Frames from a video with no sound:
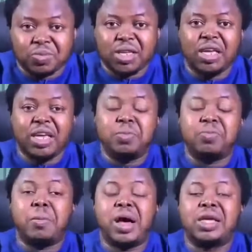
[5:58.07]

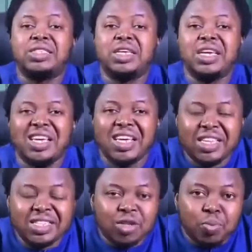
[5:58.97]
Impermax
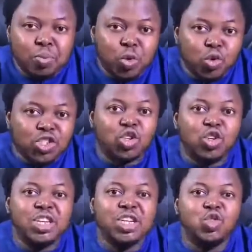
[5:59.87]
is
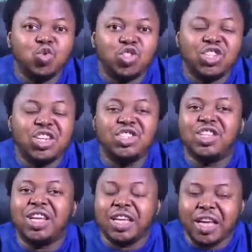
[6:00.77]
positioning to change
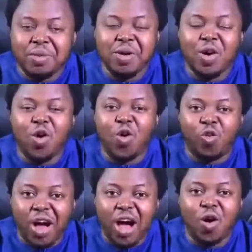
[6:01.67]
the game of how